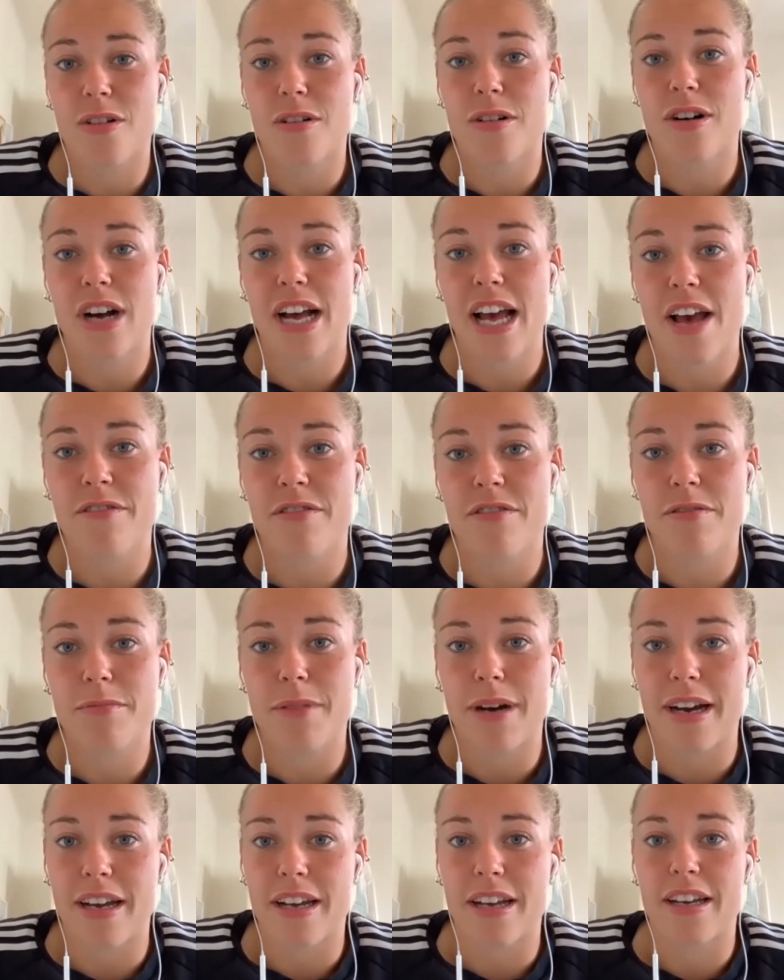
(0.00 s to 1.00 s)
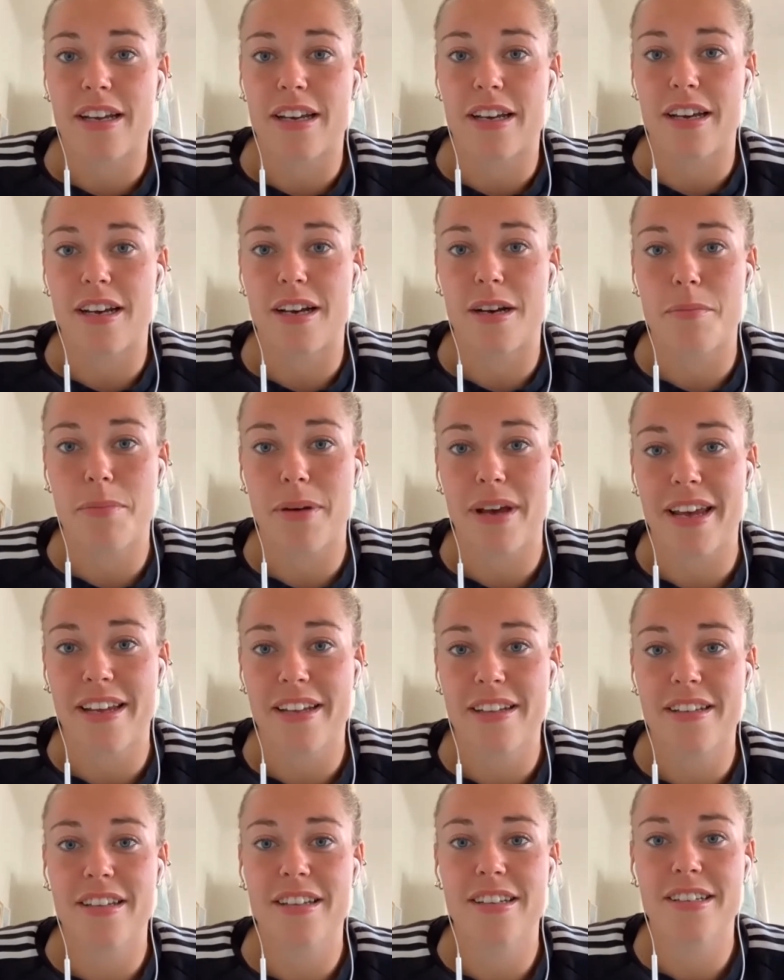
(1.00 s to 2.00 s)
Half of my
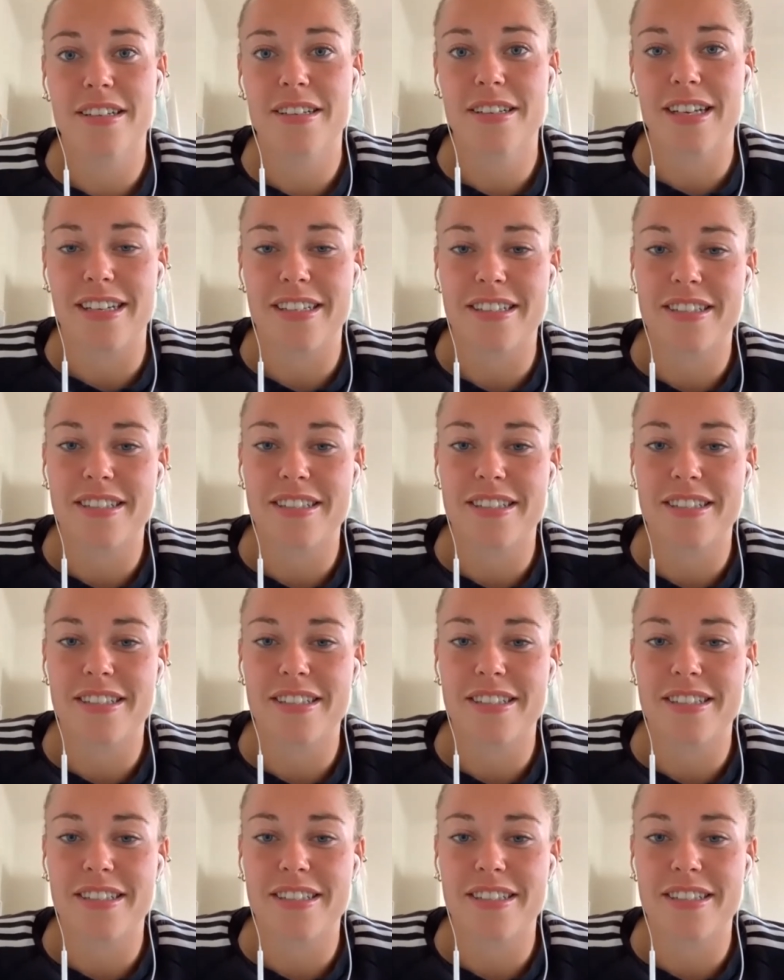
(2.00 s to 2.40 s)
paid is